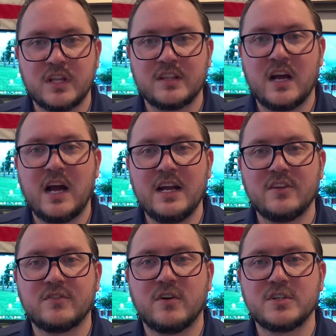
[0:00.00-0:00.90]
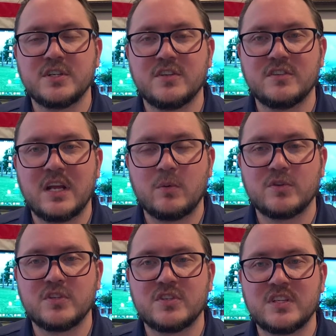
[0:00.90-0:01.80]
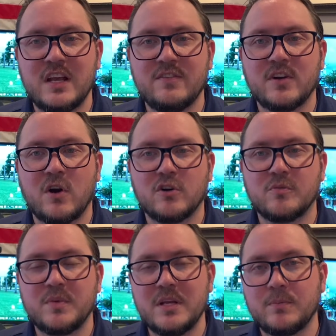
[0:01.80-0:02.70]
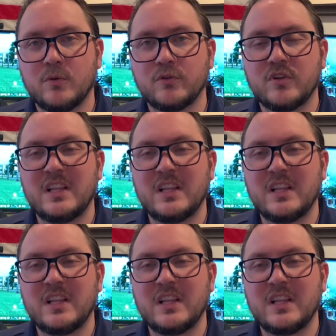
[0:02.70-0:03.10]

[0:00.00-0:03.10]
that the highest function of the state was to safeguard people's